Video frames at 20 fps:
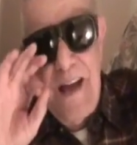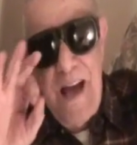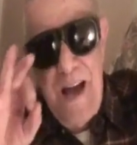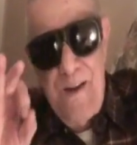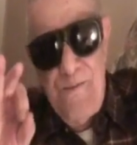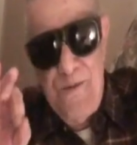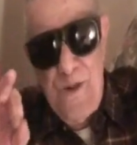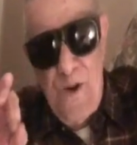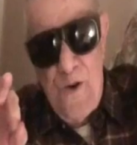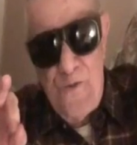
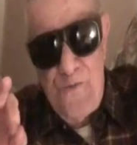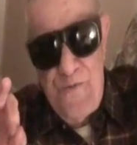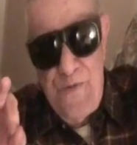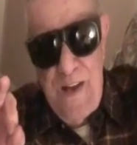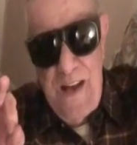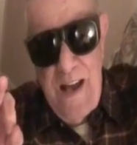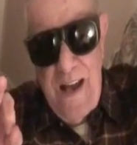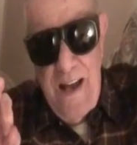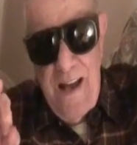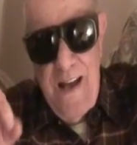Have no
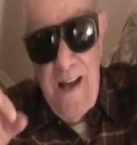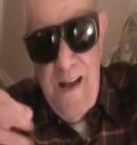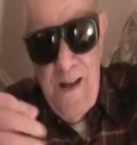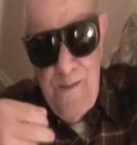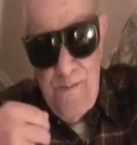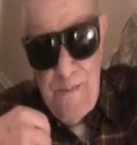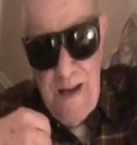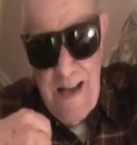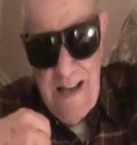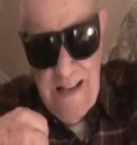fear.
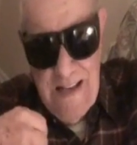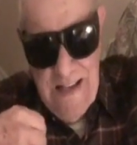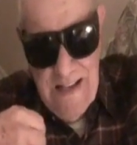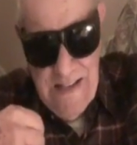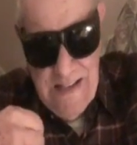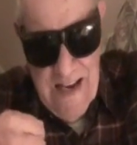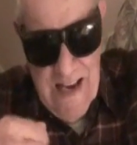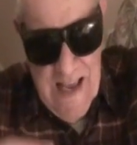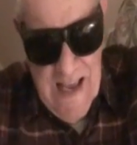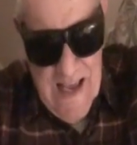
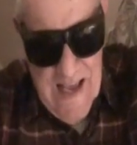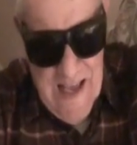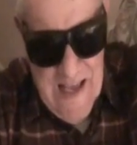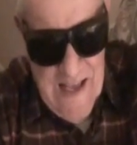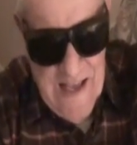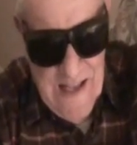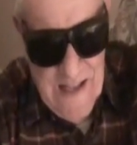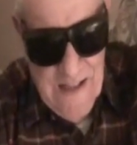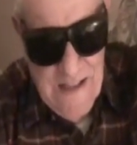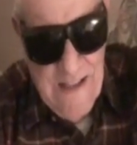Mikey's here.